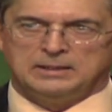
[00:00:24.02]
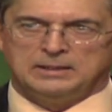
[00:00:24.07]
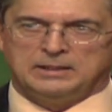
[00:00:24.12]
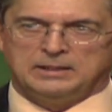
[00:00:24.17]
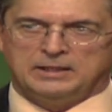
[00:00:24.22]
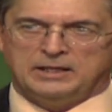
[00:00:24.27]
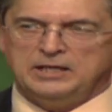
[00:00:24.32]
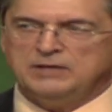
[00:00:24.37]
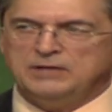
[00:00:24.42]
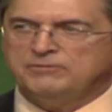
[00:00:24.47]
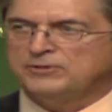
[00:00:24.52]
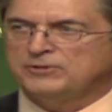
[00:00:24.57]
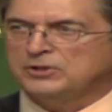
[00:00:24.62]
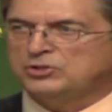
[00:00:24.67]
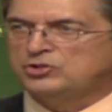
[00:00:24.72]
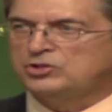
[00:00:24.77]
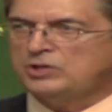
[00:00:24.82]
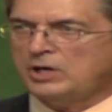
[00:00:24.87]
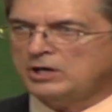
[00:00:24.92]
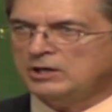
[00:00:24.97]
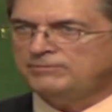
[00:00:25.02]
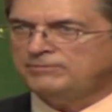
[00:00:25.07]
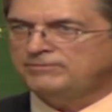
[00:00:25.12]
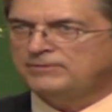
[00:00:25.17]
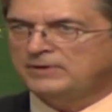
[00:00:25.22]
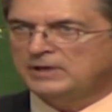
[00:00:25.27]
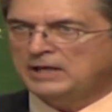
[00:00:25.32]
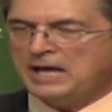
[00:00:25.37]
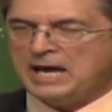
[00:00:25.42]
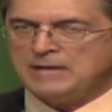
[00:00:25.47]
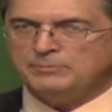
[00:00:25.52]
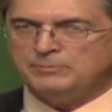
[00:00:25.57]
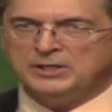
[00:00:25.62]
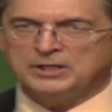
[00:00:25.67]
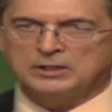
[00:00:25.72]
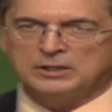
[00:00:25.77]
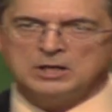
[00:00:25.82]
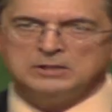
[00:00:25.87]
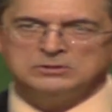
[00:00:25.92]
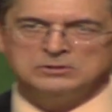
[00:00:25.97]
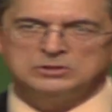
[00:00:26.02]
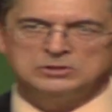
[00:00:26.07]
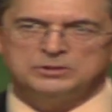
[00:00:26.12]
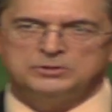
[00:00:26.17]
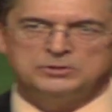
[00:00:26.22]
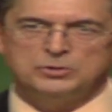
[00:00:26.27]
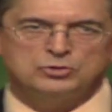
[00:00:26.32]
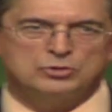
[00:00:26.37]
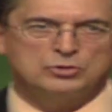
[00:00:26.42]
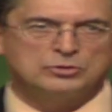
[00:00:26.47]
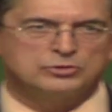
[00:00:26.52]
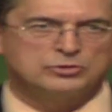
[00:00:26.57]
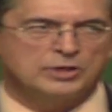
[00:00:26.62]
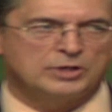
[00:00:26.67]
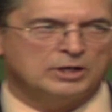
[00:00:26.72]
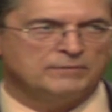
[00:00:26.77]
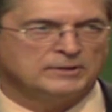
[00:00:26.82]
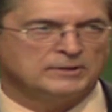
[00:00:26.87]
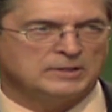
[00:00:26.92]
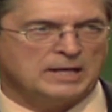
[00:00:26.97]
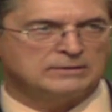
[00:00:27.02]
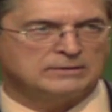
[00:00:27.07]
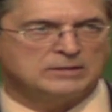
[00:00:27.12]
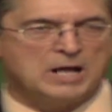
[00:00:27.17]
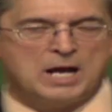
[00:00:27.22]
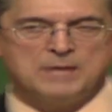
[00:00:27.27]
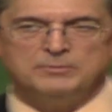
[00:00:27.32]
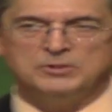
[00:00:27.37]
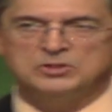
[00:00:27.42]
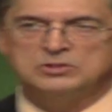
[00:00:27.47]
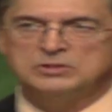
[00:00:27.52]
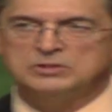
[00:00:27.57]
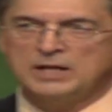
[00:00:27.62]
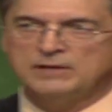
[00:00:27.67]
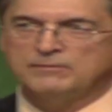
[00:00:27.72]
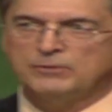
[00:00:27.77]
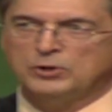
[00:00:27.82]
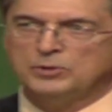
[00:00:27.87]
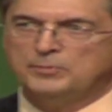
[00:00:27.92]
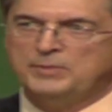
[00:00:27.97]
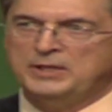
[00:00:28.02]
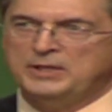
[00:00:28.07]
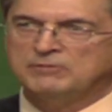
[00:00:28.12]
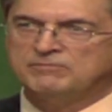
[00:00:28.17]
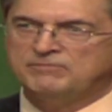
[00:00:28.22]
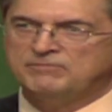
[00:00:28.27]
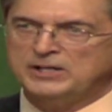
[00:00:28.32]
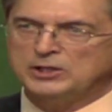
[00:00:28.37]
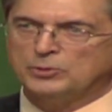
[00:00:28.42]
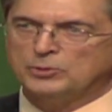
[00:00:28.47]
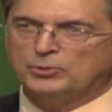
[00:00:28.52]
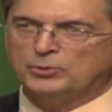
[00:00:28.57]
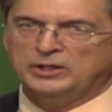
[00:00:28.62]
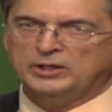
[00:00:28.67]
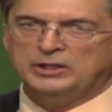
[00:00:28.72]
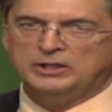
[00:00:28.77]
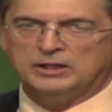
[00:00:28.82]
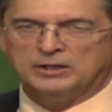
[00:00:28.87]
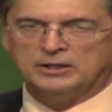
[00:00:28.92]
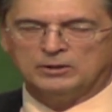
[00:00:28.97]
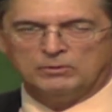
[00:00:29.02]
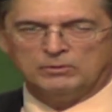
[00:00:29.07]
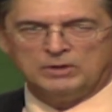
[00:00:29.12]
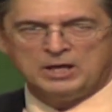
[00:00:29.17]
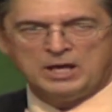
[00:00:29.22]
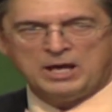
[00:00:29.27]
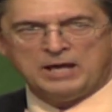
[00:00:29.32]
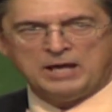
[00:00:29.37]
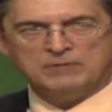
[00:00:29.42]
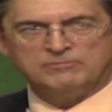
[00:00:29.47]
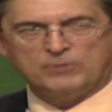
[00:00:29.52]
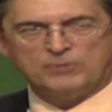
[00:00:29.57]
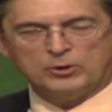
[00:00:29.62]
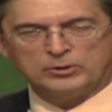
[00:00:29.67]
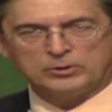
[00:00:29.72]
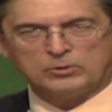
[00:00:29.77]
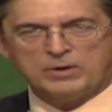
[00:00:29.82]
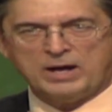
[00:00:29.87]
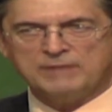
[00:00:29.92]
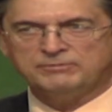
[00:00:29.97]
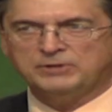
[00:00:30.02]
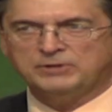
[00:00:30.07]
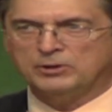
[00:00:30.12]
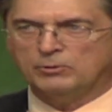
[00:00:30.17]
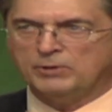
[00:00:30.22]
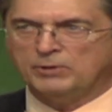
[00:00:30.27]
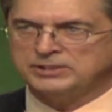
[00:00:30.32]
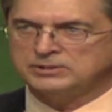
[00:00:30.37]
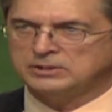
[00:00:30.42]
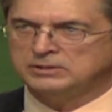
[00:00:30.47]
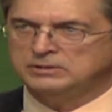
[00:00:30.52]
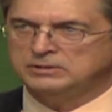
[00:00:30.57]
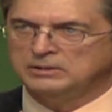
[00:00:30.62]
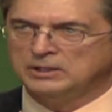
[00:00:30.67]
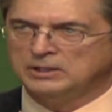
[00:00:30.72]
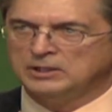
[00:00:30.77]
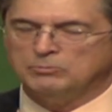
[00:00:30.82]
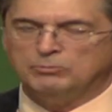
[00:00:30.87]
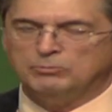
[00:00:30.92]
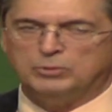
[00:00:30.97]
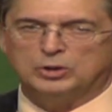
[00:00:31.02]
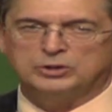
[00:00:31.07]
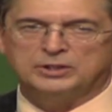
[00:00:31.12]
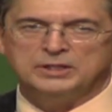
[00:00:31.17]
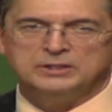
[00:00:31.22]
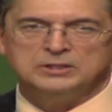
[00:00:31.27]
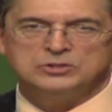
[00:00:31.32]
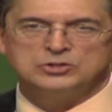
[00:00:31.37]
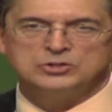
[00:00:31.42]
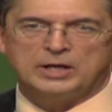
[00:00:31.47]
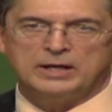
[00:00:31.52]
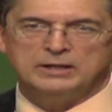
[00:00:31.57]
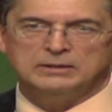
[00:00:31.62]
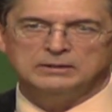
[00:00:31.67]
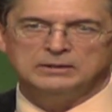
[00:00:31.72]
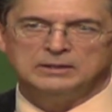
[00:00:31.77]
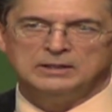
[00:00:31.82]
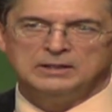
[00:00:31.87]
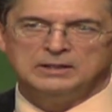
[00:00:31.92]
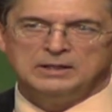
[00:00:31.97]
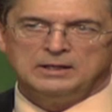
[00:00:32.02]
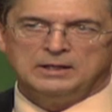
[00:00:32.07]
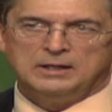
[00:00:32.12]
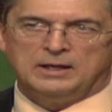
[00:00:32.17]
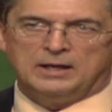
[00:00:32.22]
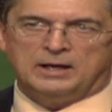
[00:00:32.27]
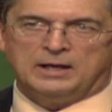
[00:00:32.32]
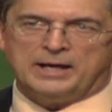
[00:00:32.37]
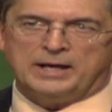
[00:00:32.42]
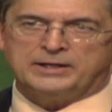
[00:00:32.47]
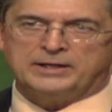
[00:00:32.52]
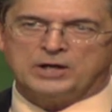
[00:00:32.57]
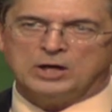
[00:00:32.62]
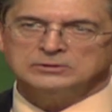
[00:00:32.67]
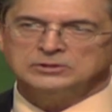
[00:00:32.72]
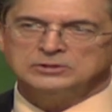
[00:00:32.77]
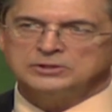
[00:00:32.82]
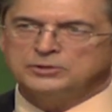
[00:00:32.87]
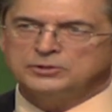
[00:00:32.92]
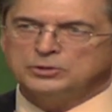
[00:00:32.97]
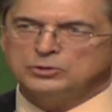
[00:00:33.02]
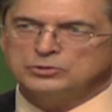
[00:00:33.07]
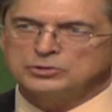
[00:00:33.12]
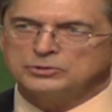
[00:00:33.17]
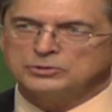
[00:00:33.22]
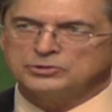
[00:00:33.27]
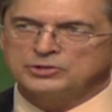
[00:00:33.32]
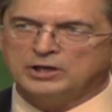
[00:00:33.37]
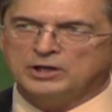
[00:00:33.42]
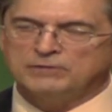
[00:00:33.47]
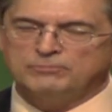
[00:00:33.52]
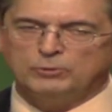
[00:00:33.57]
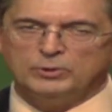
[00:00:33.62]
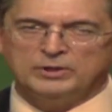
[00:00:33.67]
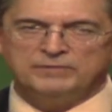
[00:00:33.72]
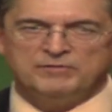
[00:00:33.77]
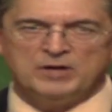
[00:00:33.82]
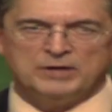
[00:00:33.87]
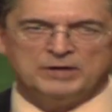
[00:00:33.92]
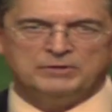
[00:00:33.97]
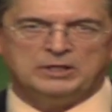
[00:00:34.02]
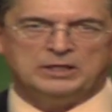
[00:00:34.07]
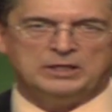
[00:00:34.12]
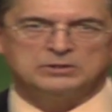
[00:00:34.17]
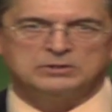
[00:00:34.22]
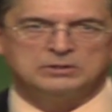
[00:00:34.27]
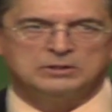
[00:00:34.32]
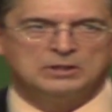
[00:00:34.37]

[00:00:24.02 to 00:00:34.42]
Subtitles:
If the sheriff had been a constitutional sheriff at that time, instead of her being fingerprinted and photographed and arrested and booked into jail, a constitutional sheriff would have done this.